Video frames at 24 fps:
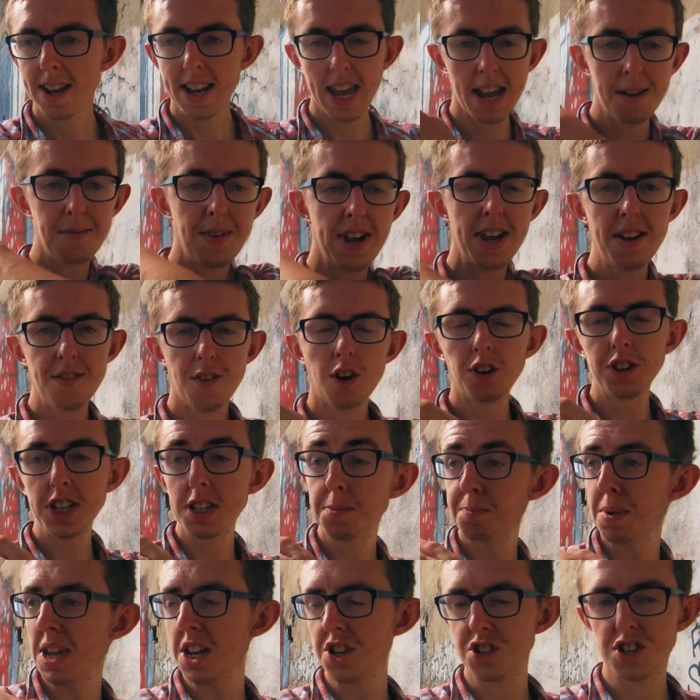came here on this
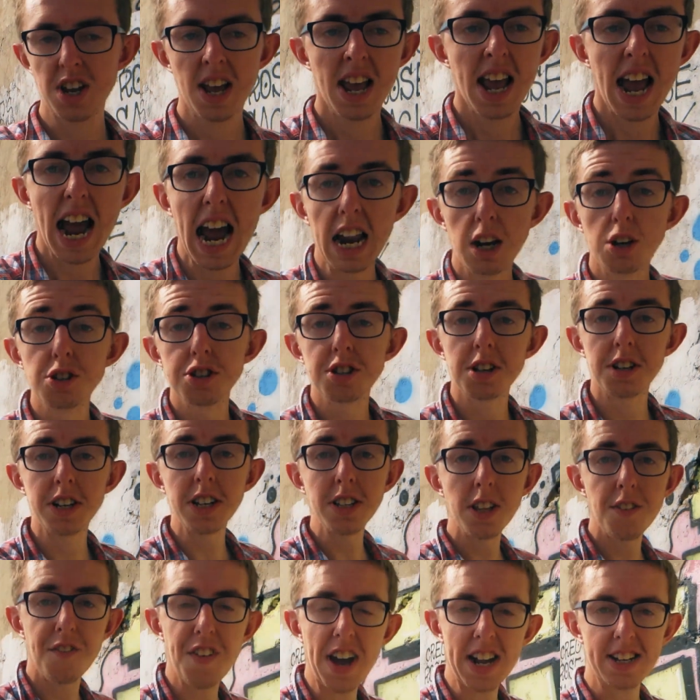beach. And also
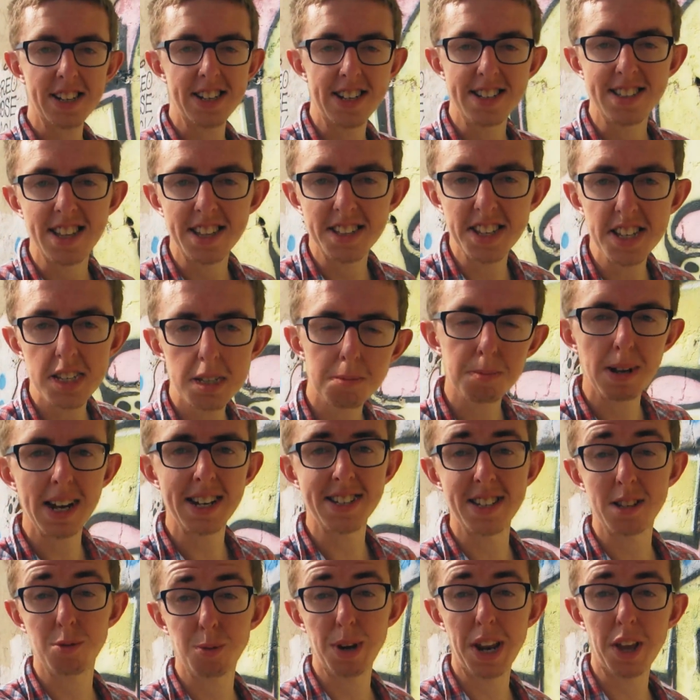another fact is that this
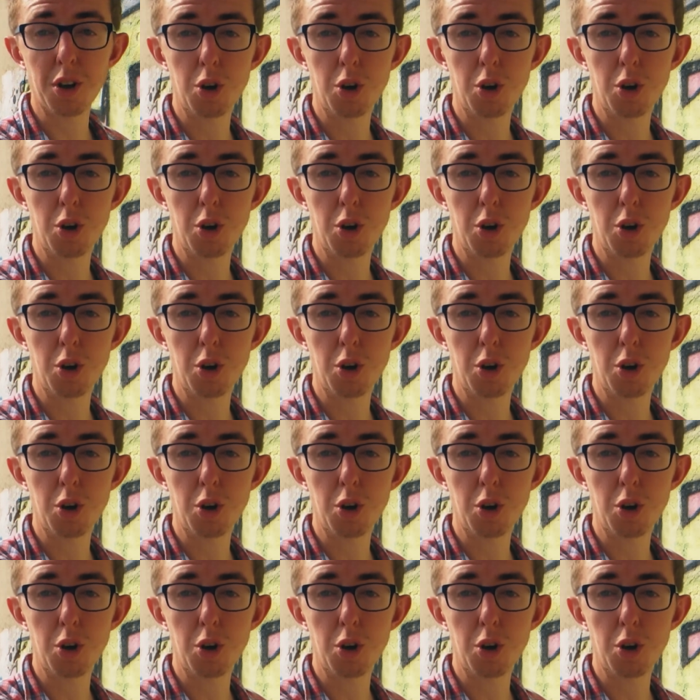place is really